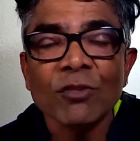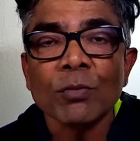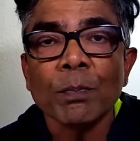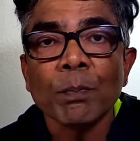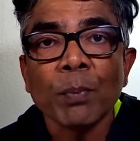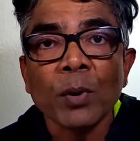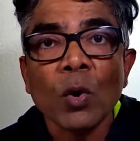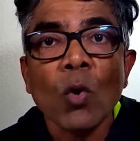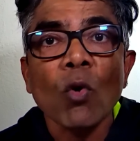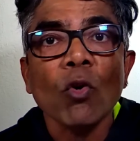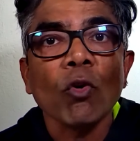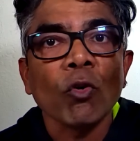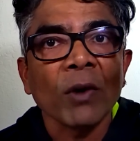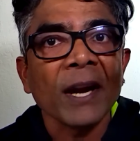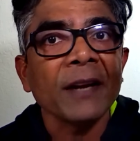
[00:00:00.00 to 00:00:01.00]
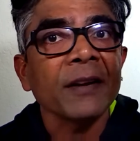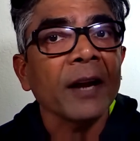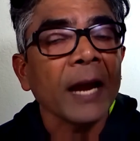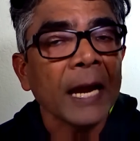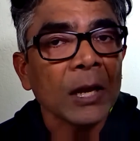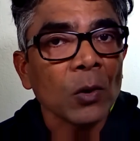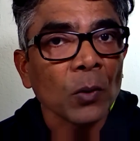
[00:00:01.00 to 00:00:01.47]
pro rata
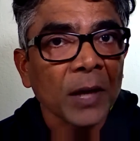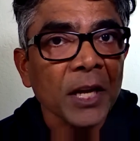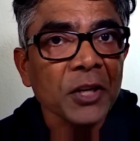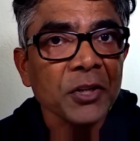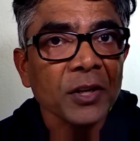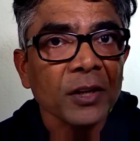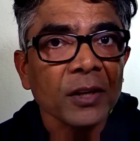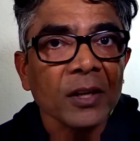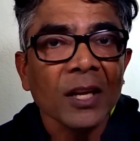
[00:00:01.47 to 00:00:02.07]
allocation,